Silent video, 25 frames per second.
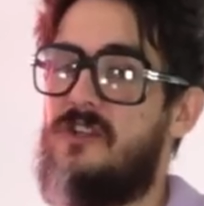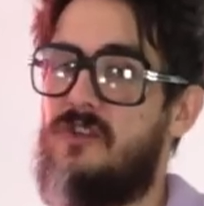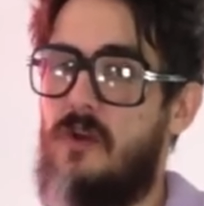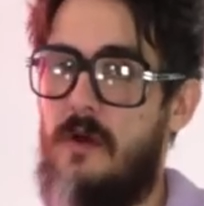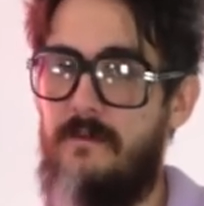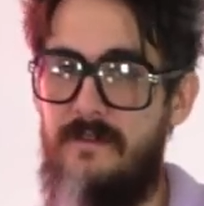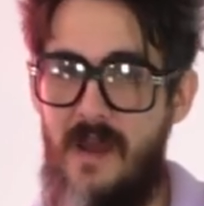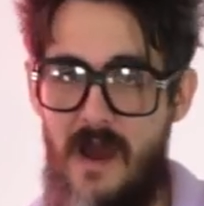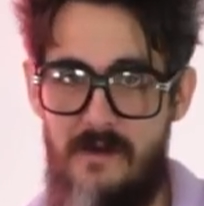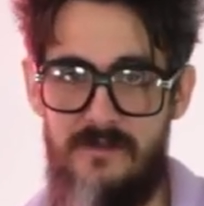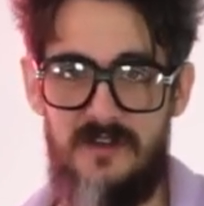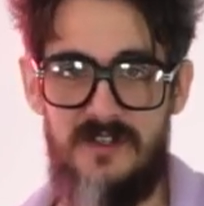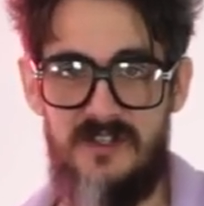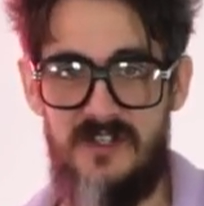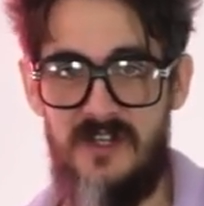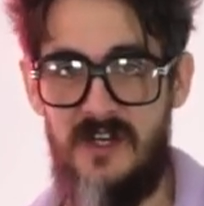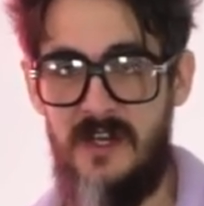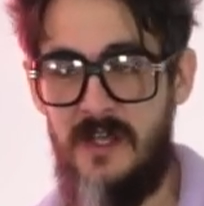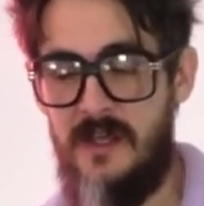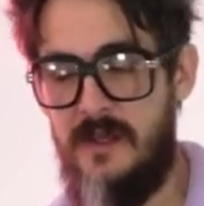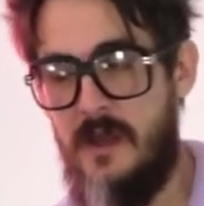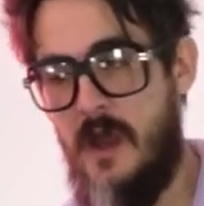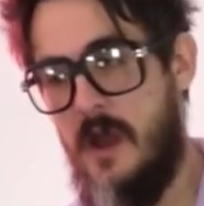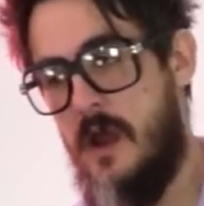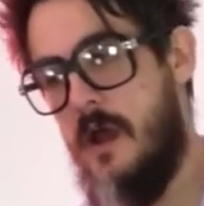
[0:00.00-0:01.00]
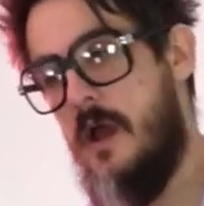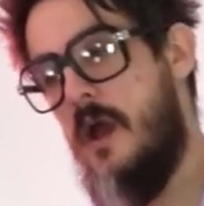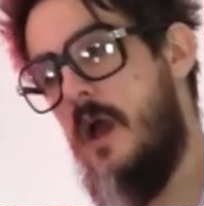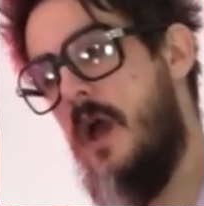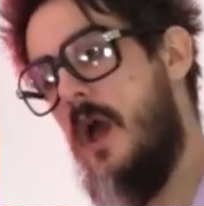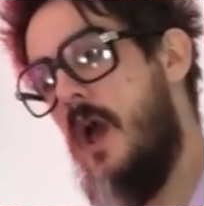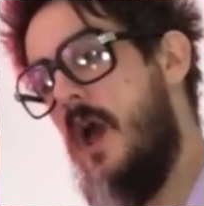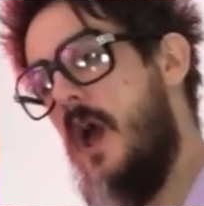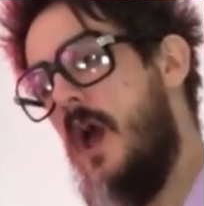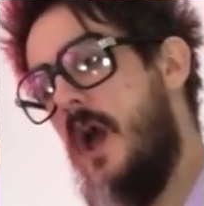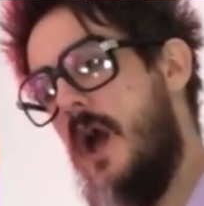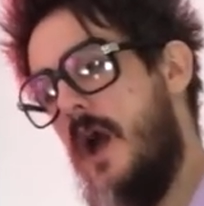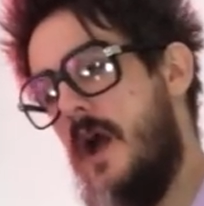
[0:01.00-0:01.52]
So if you haven't seen it yet,
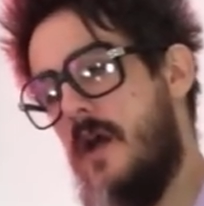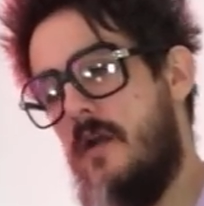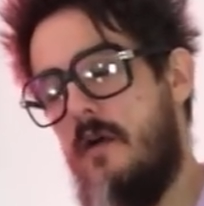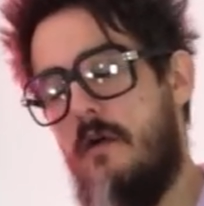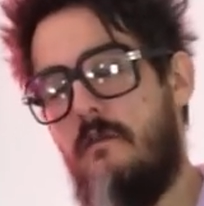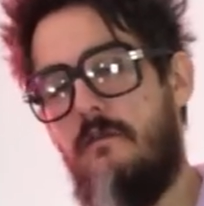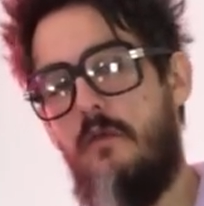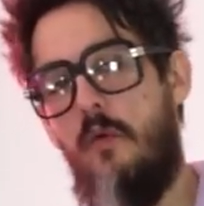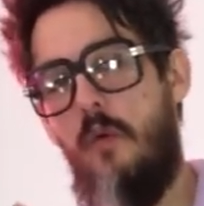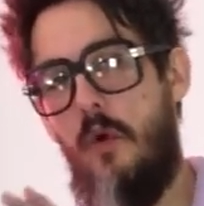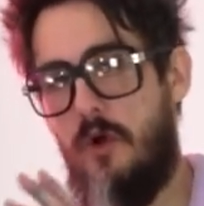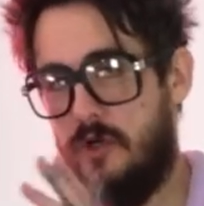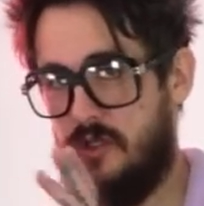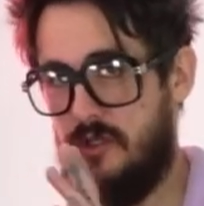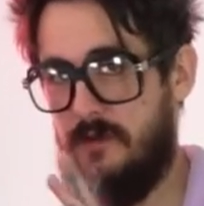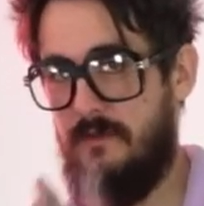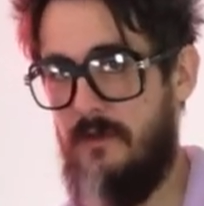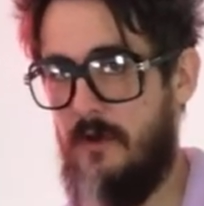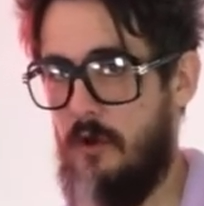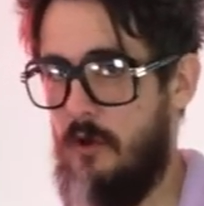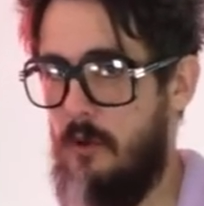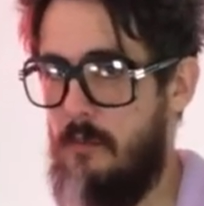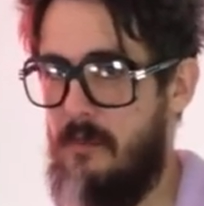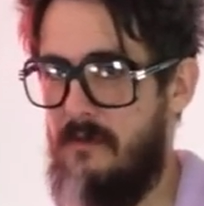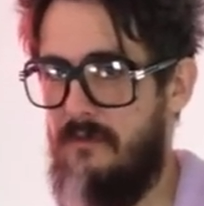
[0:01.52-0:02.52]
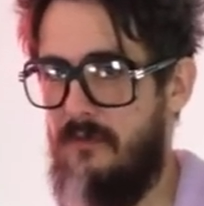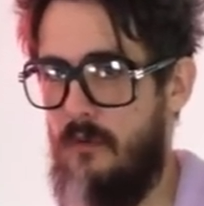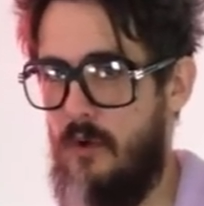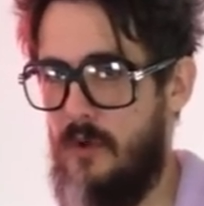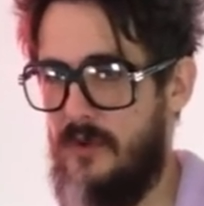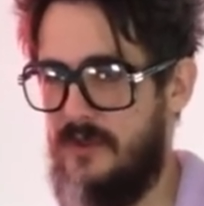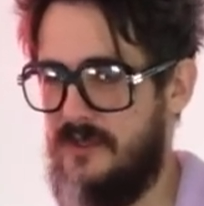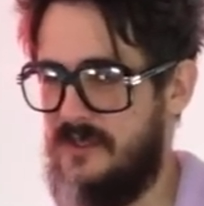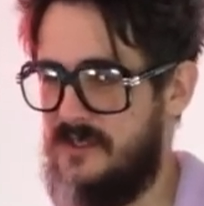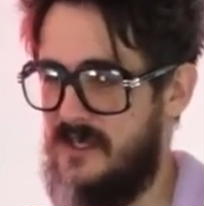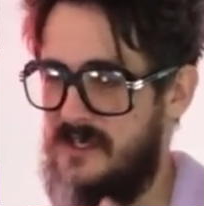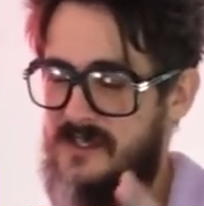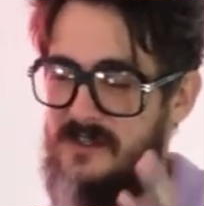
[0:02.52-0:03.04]
head over, watch the video before
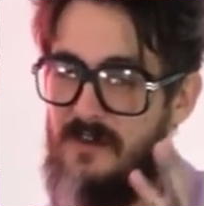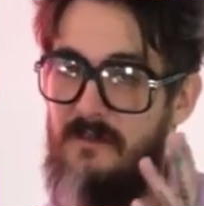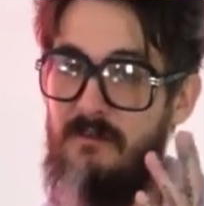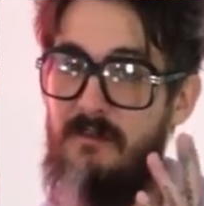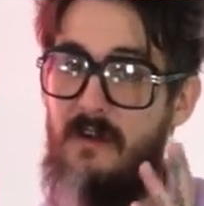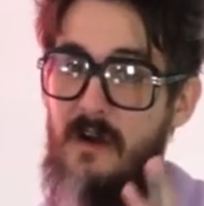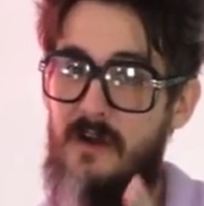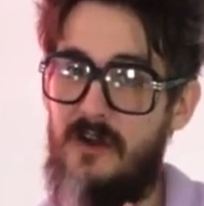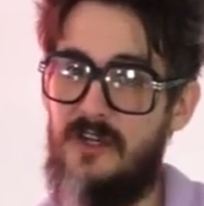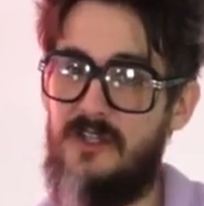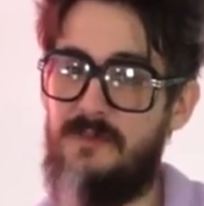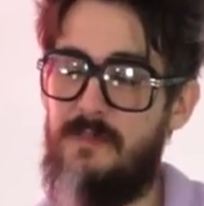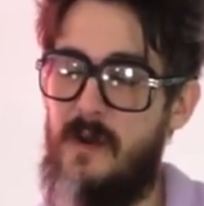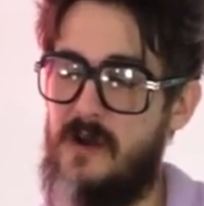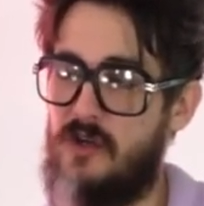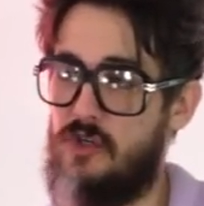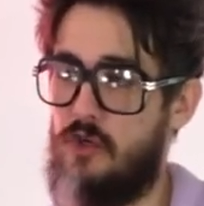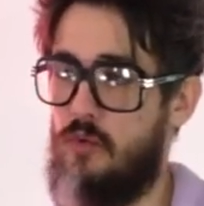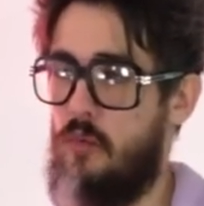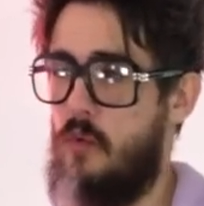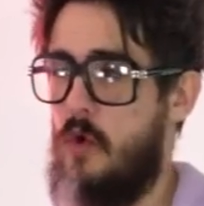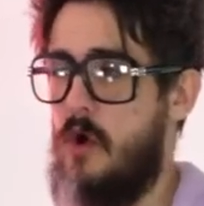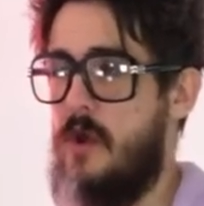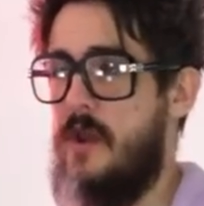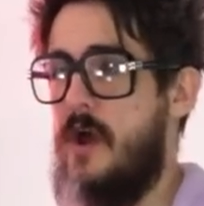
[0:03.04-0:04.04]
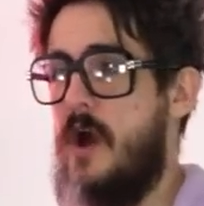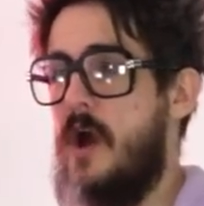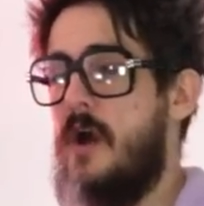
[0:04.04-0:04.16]
this. It's a very special one.